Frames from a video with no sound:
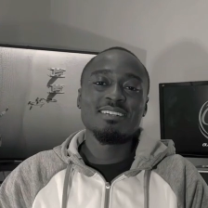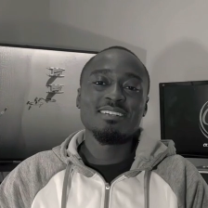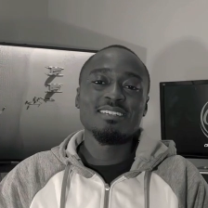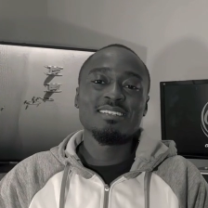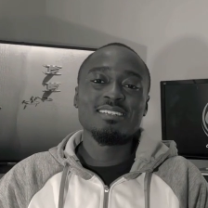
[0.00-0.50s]

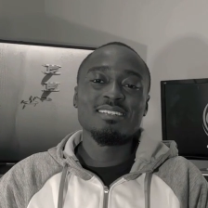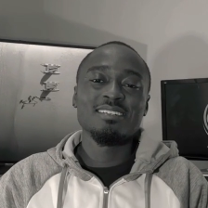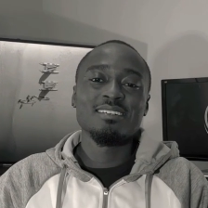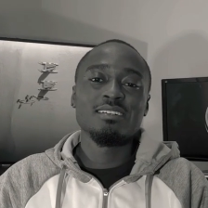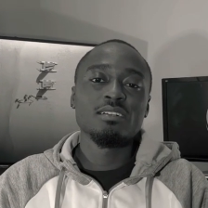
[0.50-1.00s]

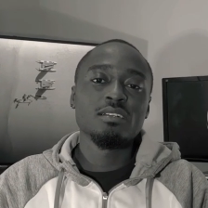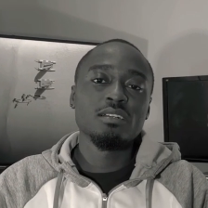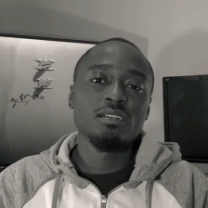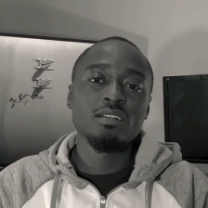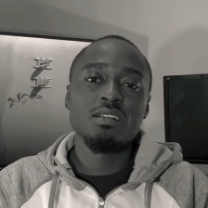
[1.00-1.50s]

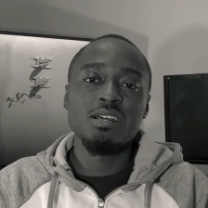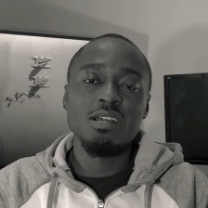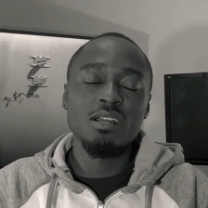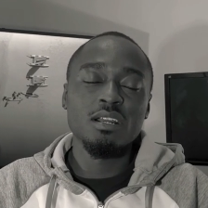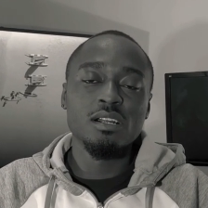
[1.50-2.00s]

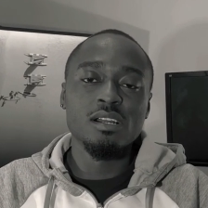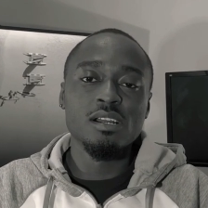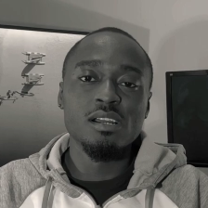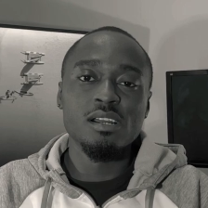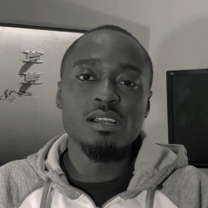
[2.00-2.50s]

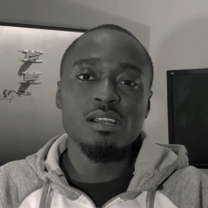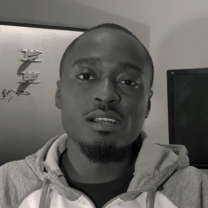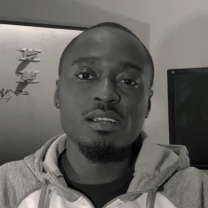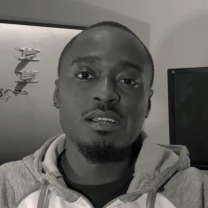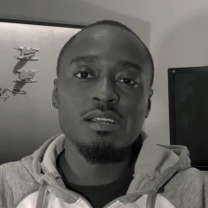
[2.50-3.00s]
(silence)